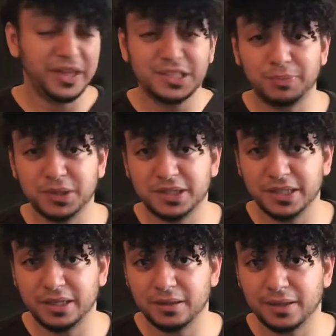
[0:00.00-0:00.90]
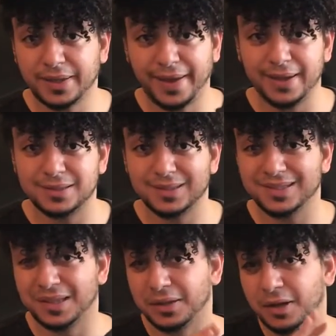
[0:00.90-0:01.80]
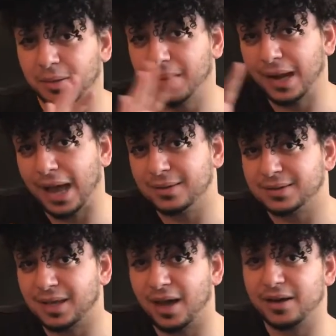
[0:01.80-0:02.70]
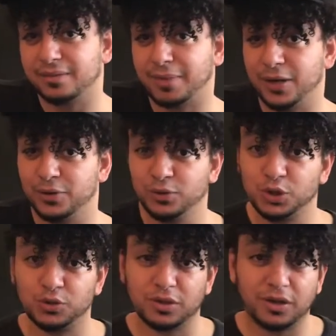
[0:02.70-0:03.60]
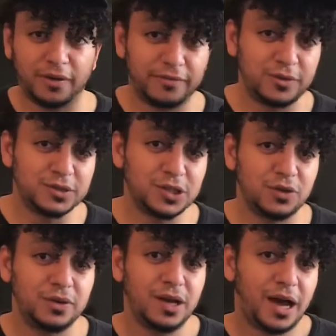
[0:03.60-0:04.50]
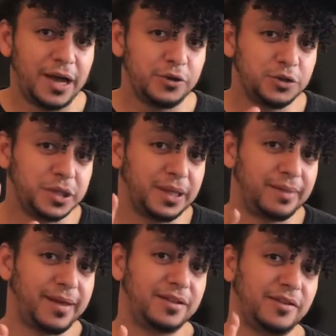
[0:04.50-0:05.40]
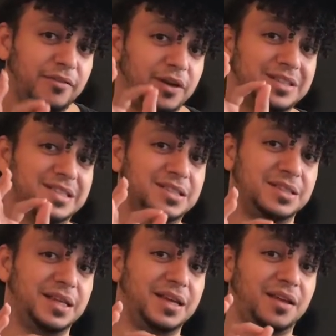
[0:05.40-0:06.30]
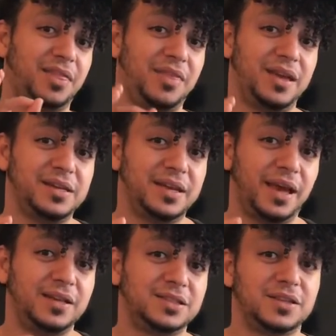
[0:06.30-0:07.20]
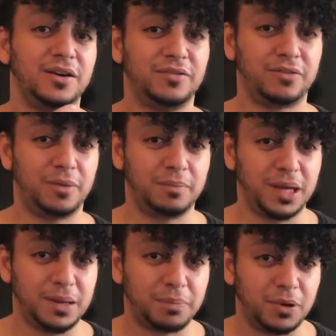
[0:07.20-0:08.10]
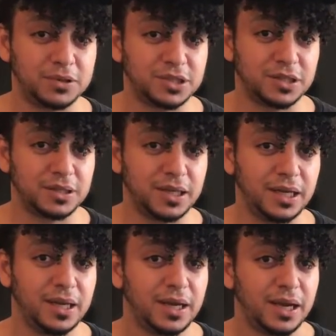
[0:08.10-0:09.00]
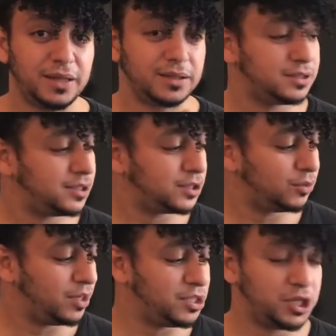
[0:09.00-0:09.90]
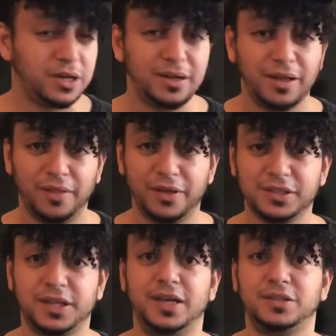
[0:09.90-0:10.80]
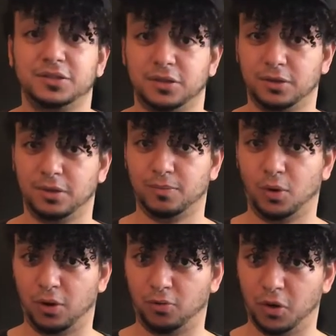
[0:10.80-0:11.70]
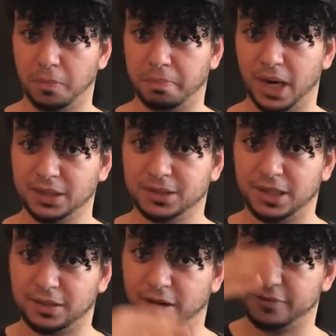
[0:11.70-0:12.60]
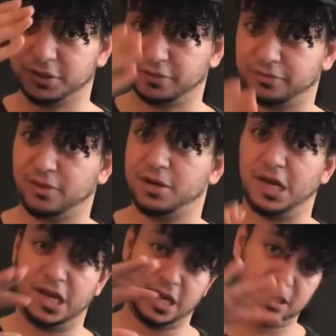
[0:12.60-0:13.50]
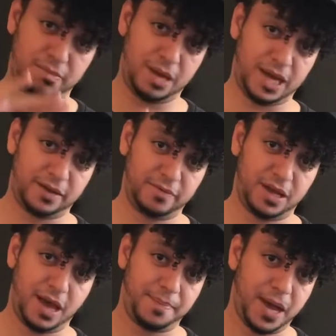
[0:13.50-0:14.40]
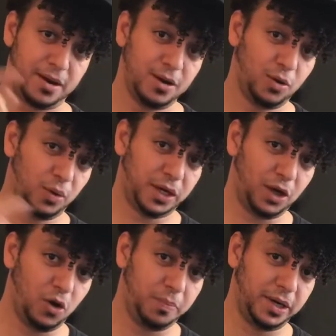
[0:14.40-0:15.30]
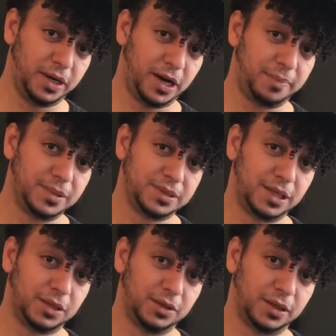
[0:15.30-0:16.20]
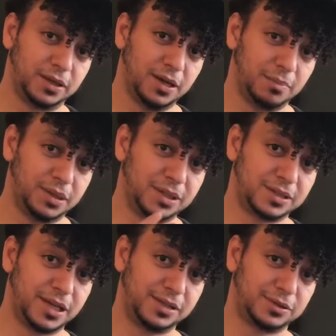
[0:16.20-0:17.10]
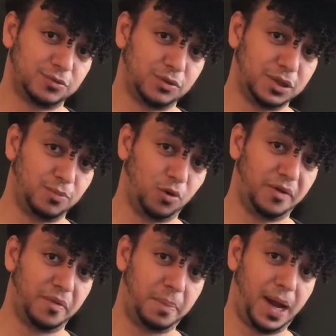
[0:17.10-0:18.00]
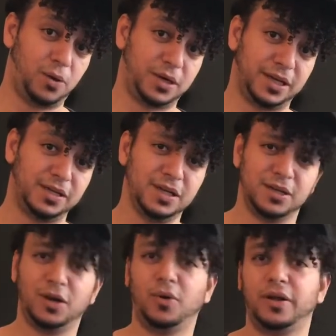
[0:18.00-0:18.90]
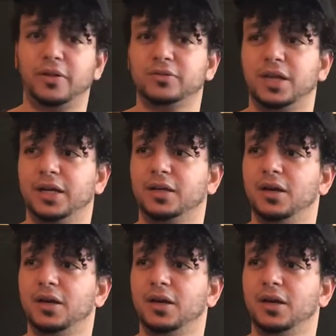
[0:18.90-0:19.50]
particular case is a little bit outside of my usual comfort zone. I usually like the very sleek, thin case for me personally. In this situation, this case is a little more robust. It covers the front and the back of the iPad. We're going to open it up and take a look. But this case is really more of a power case. You know, one of those like